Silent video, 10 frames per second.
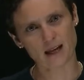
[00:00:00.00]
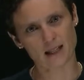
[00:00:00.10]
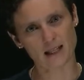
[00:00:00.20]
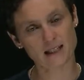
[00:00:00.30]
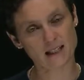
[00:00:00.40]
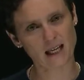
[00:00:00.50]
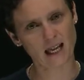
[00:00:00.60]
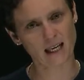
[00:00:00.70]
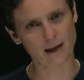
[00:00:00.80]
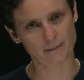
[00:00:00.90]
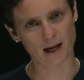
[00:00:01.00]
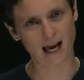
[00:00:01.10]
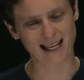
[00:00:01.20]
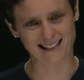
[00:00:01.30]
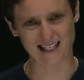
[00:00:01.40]
And that's an NM
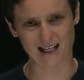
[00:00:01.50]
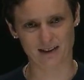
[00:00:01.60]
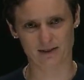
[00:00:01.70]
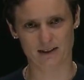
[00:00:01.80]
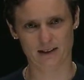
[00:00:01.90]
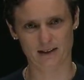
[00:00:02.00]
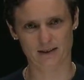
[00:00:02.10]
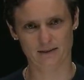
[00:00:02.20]
antagonist.